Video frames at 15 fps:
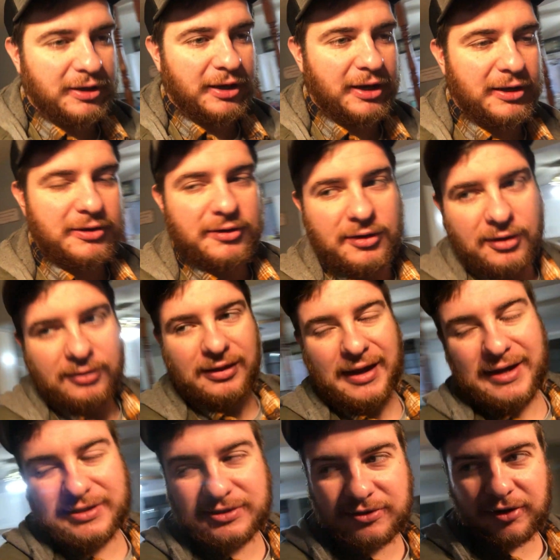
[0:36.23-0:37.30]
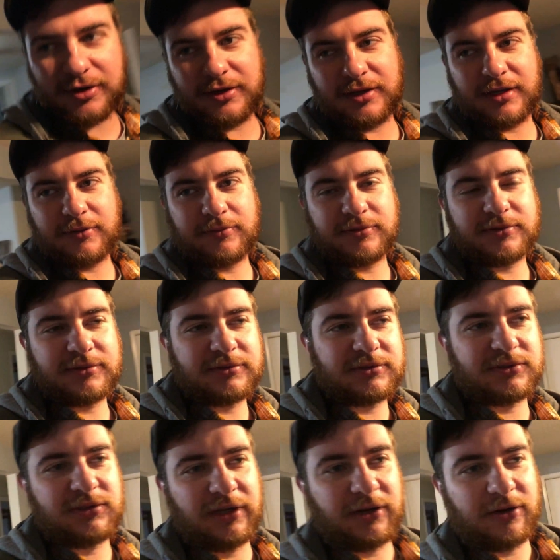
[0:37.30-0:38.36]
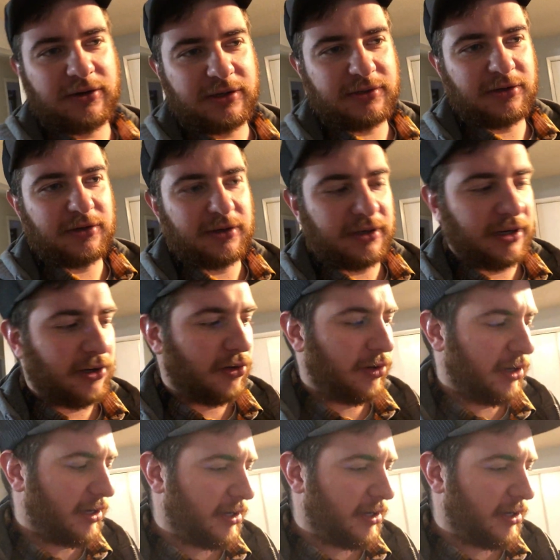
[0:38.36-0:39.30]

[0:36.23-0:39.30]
and last night it was like already dark out,